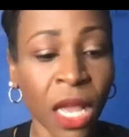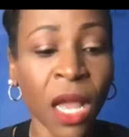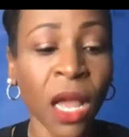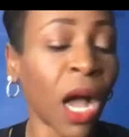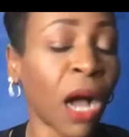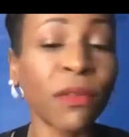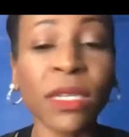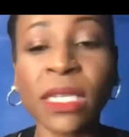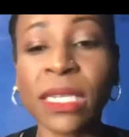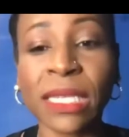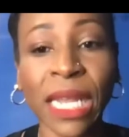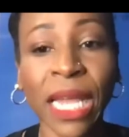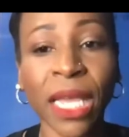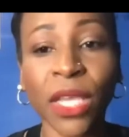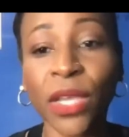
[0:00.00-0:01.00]
I was just
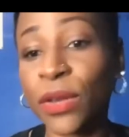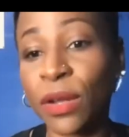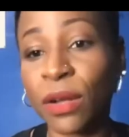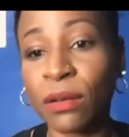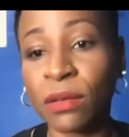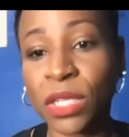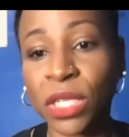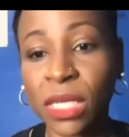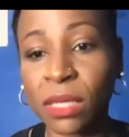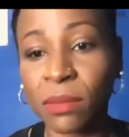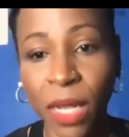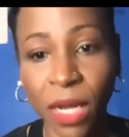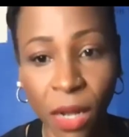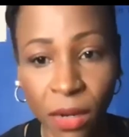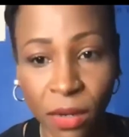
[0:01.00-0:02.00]
like, she's my
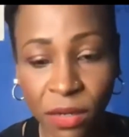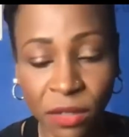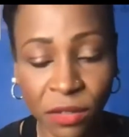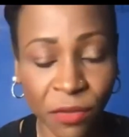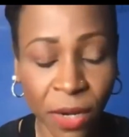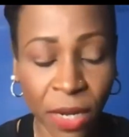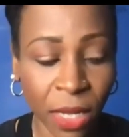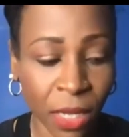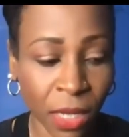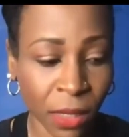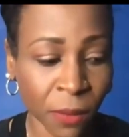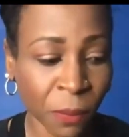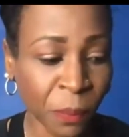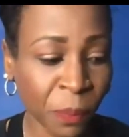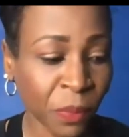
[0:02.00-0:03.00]
daughter's friend.
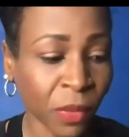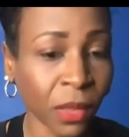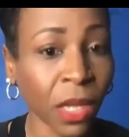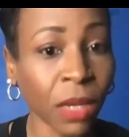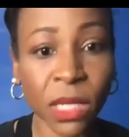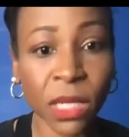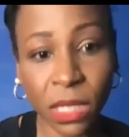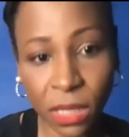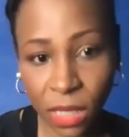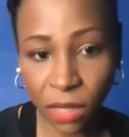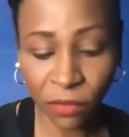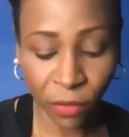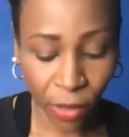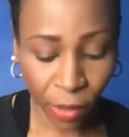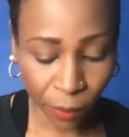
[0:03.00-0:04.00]
Let me just give
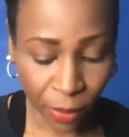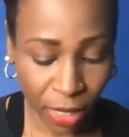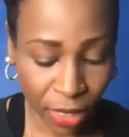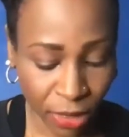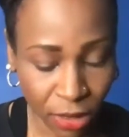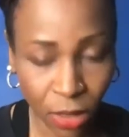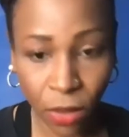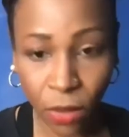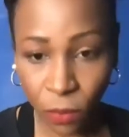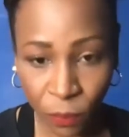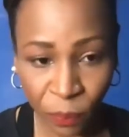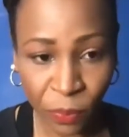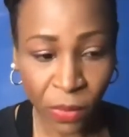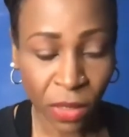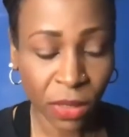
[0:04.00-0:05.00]
her a price. So
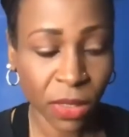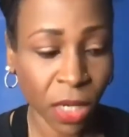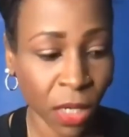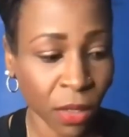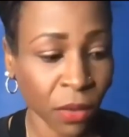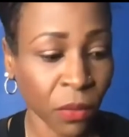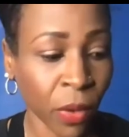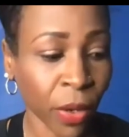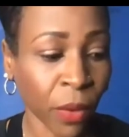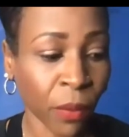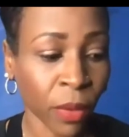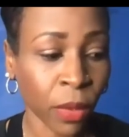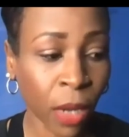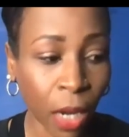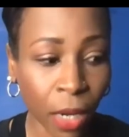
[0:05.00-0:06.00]
started working
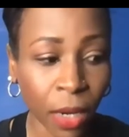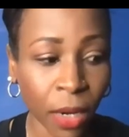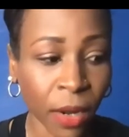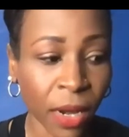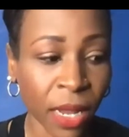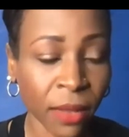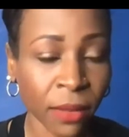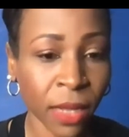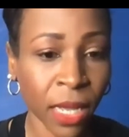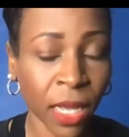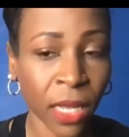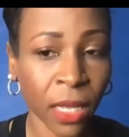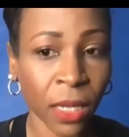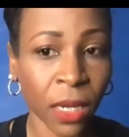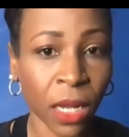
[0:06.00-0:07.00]
with her. And
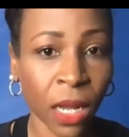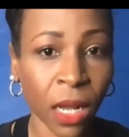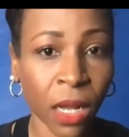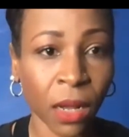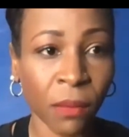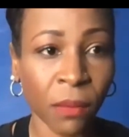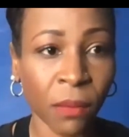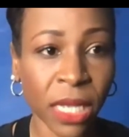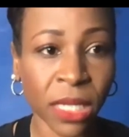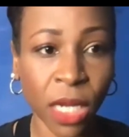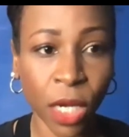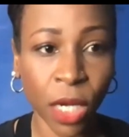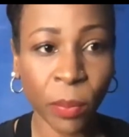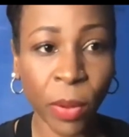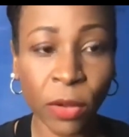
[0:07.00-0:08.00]
then I
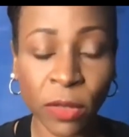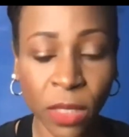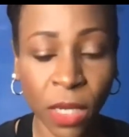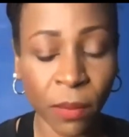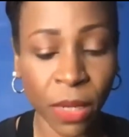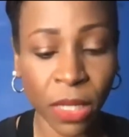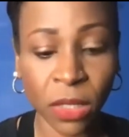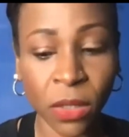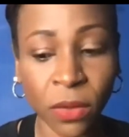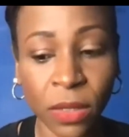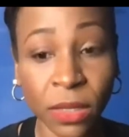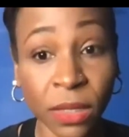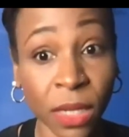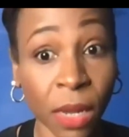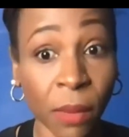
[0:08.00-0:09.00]
started posting on my
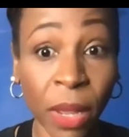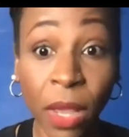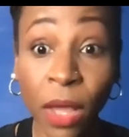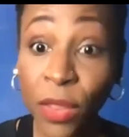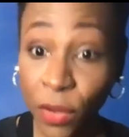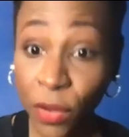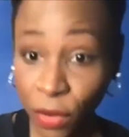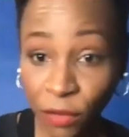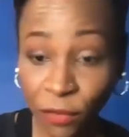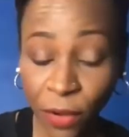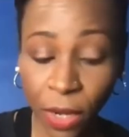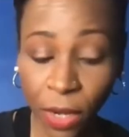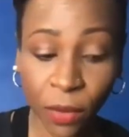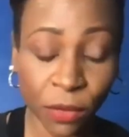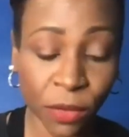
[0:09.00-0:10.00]
stories. And then my other
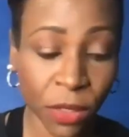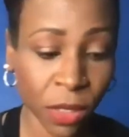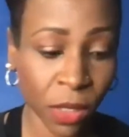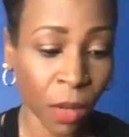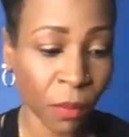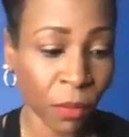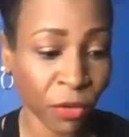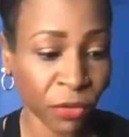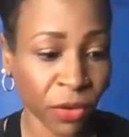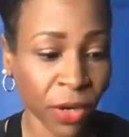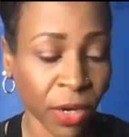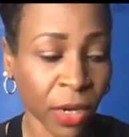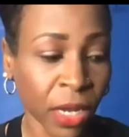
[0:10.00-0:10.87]
girlfriend who used to come over